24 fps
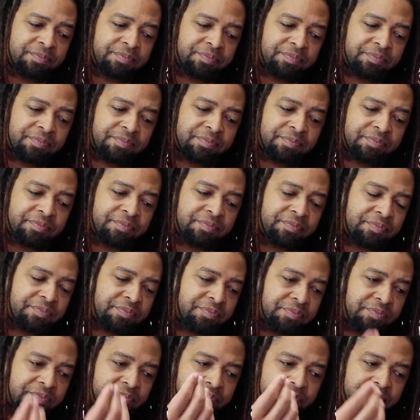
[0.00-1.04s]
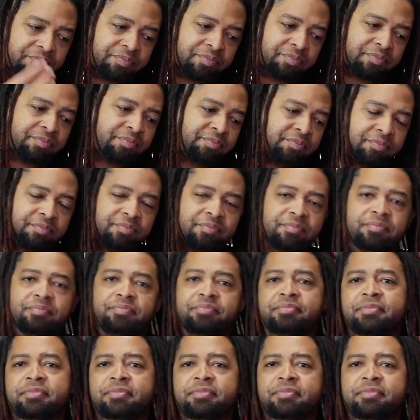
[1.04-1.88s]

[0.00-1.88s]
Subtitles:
[no speech]